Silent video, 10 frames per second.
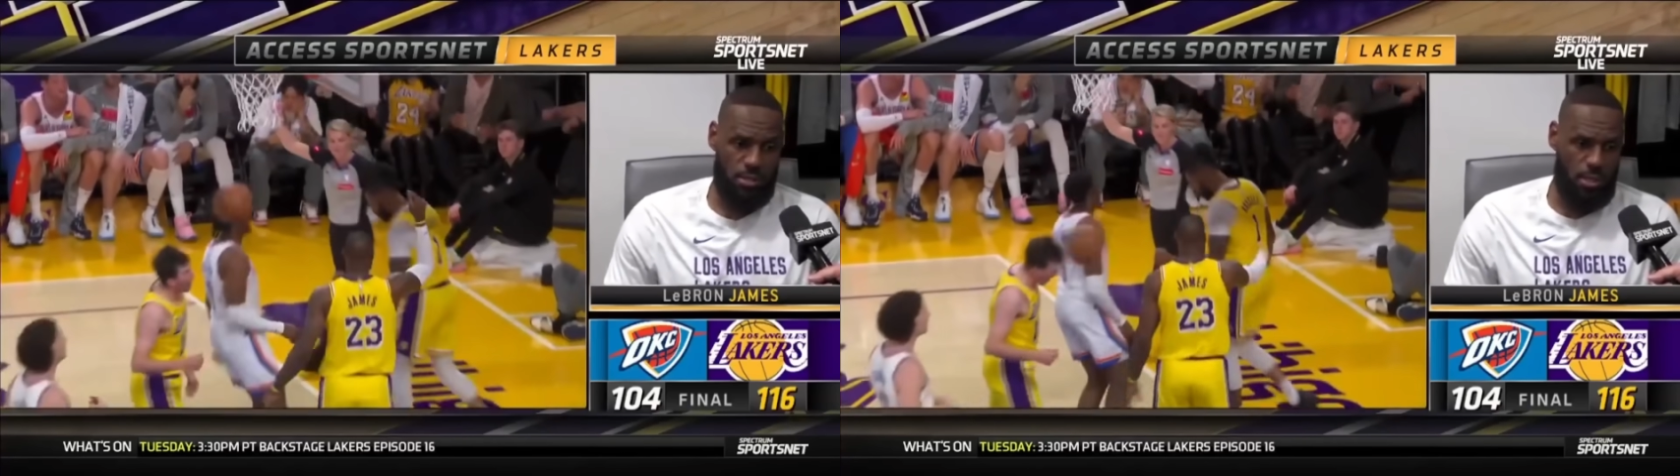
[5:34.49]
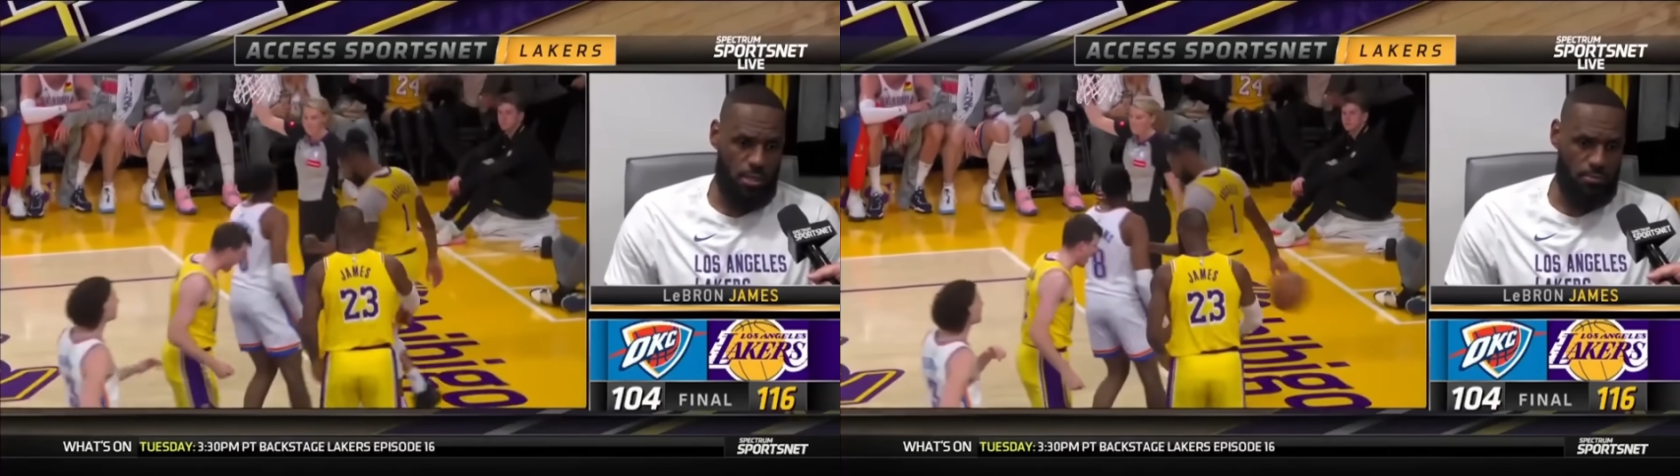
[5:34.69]

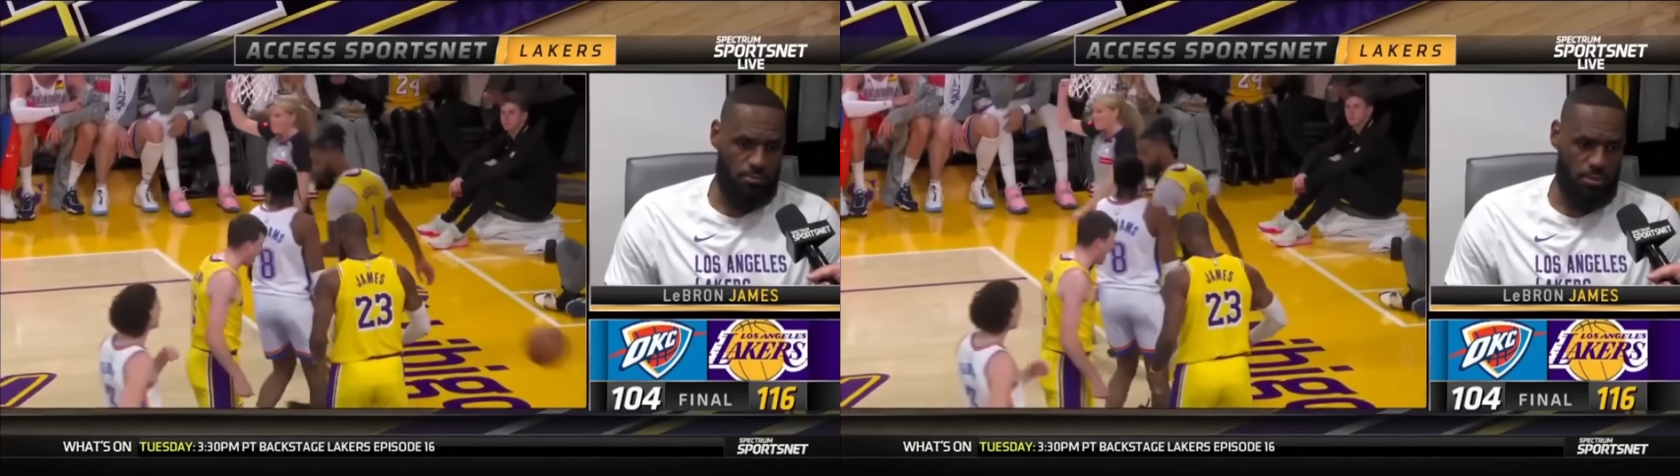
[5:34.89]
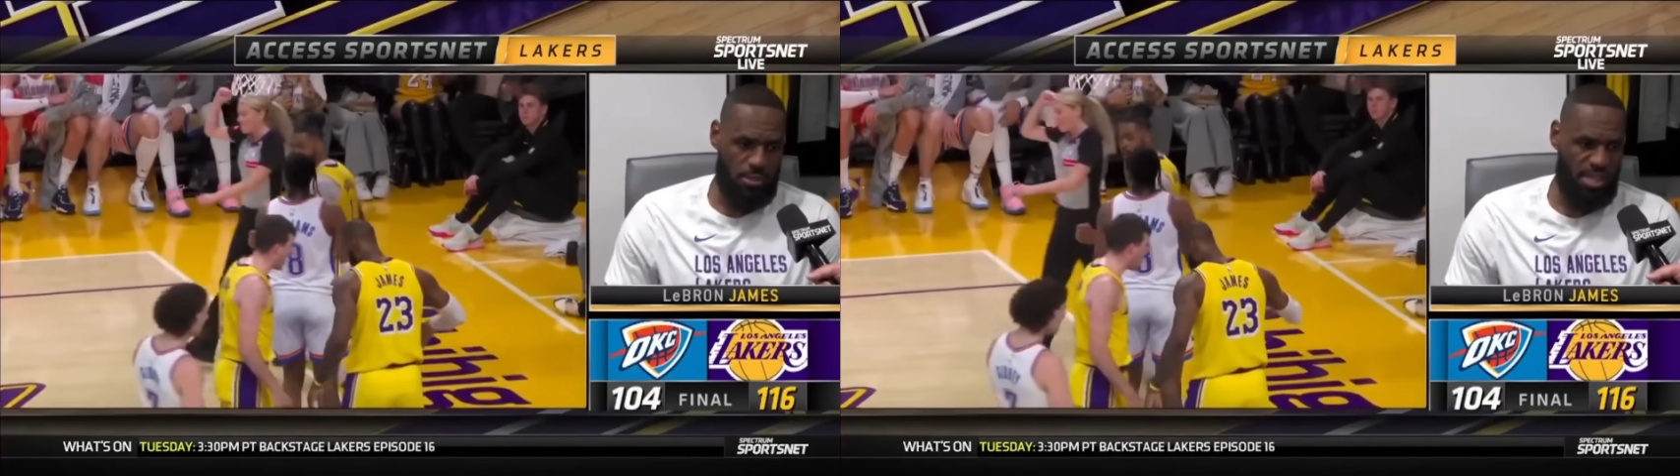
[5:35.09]

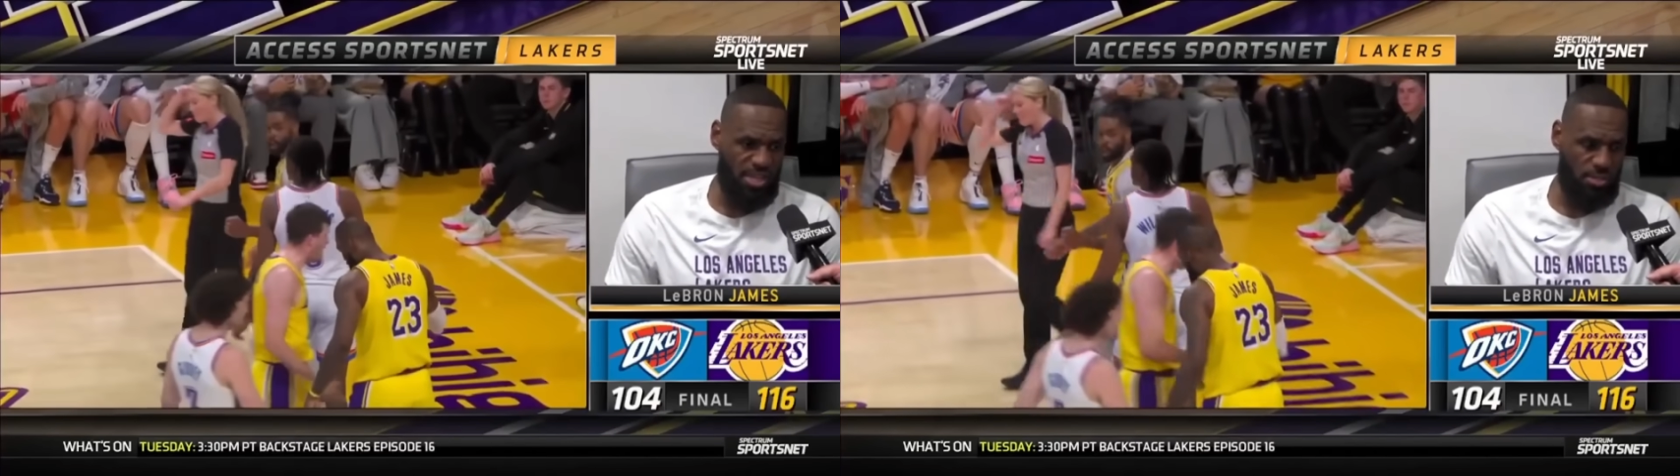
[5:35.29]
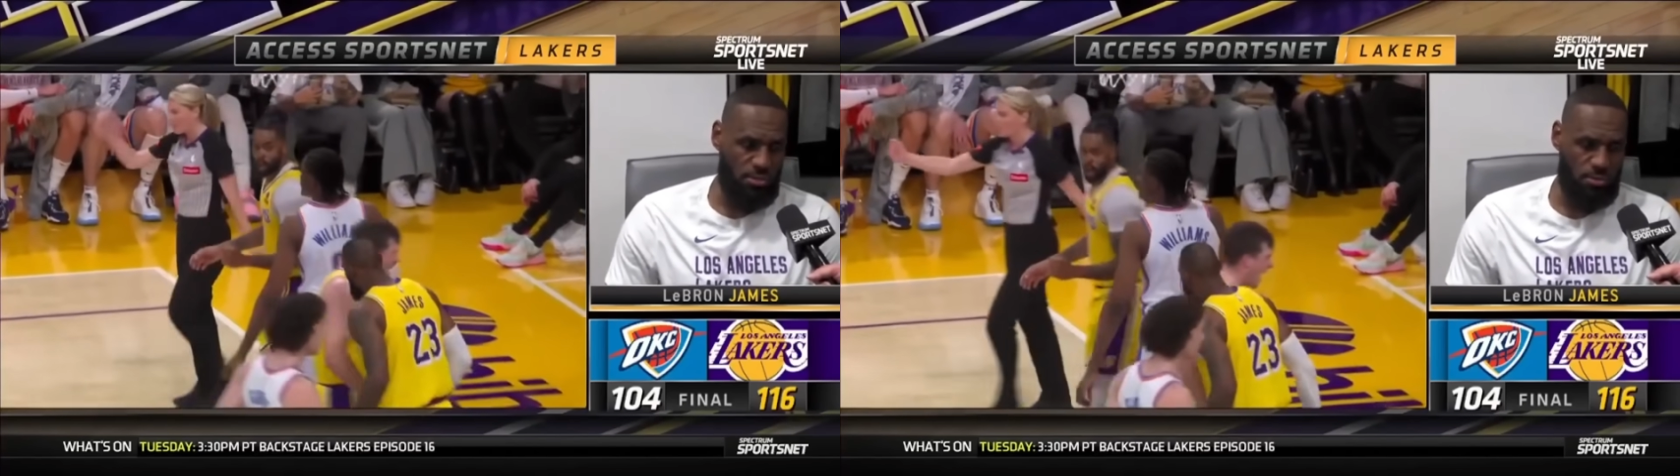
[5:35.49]
um,
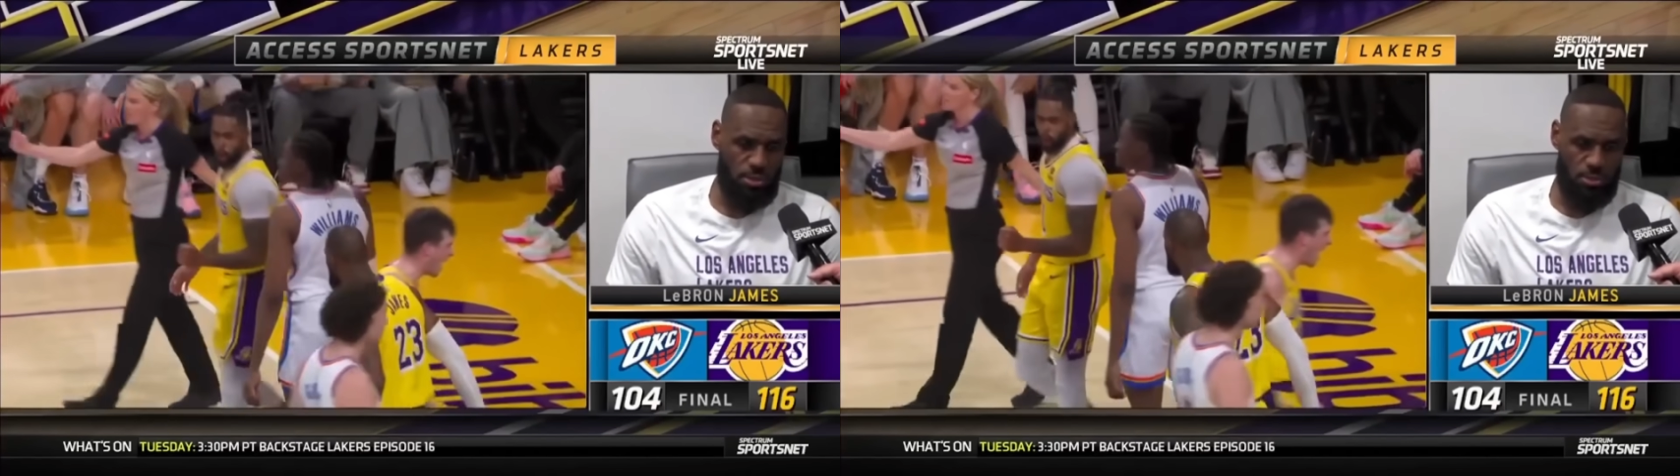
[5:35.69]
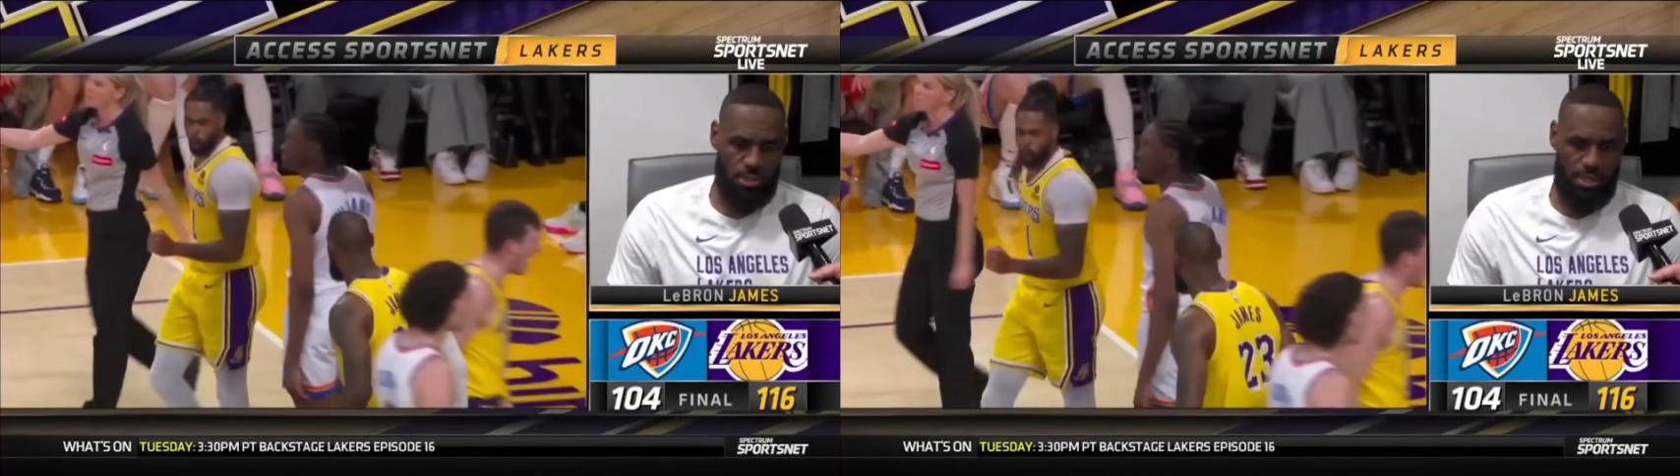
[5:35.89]
sensational,
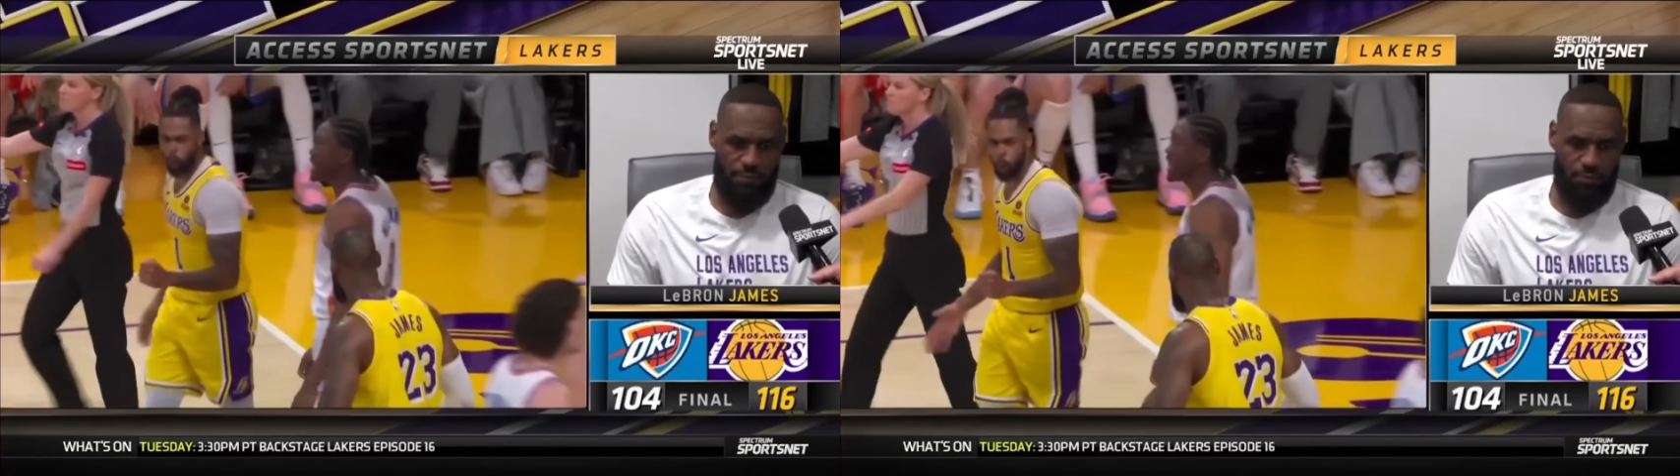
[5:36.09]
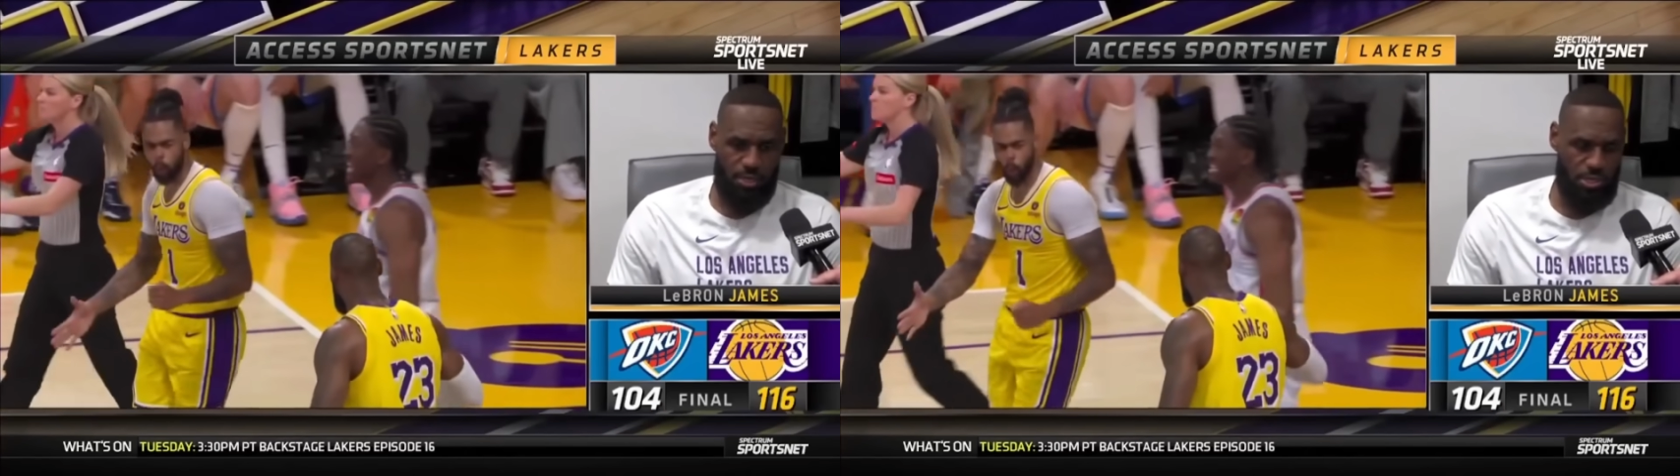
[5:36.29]
you know, tonight for what his